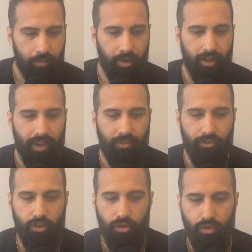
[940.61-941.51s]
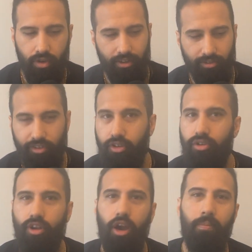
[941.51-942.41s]
But if you
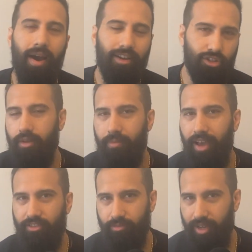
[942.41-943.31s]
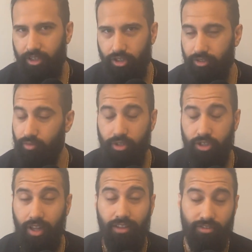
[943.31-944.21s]
still go back to past pleasures,
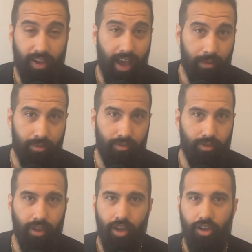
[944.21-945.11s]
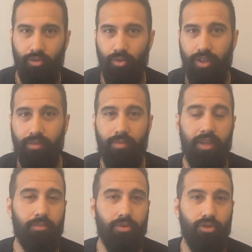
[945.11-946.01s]
which tends to happen with
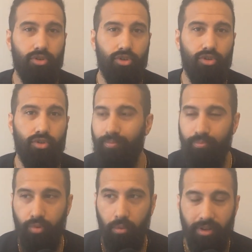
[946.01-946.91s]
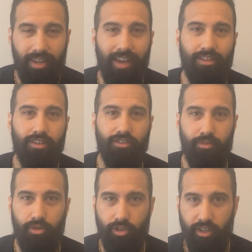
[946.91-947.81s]
people who probably get a
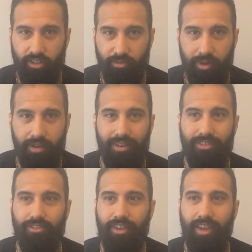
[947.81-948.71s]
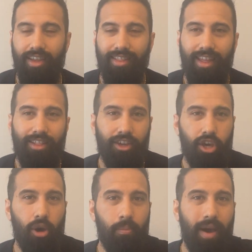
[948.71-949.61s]
spiritual experience, then they
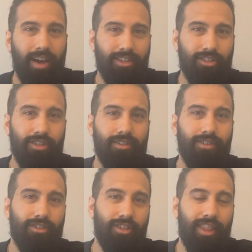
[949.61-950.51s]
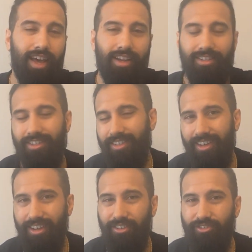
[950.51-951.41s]
go back to that
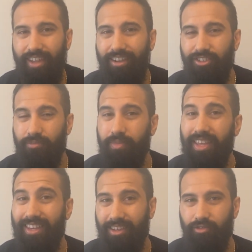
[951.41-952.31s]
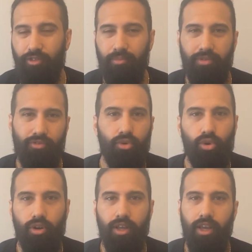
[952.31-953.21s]
state of being from
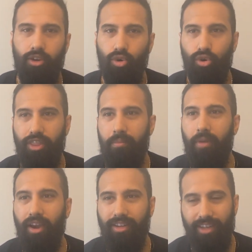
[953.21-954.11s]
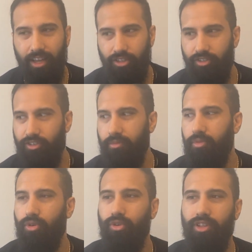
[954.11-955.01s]
before, or their mind catches up,
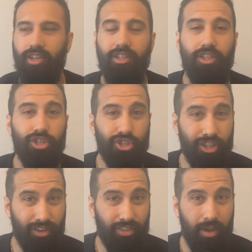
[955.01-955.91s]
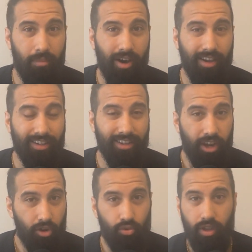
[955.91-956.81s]
or the conditioning of their mind
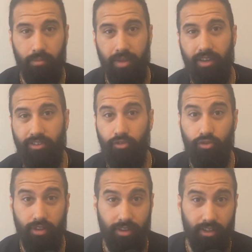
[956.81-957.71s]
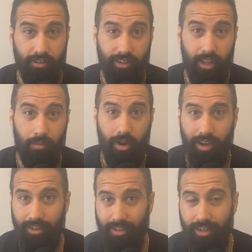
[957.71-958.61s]
reappears, the vrittis in their
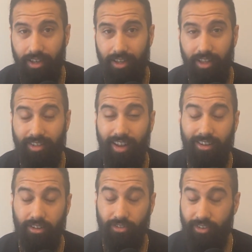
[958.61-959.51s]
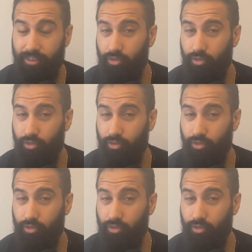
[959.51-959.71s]
mind, the tendencies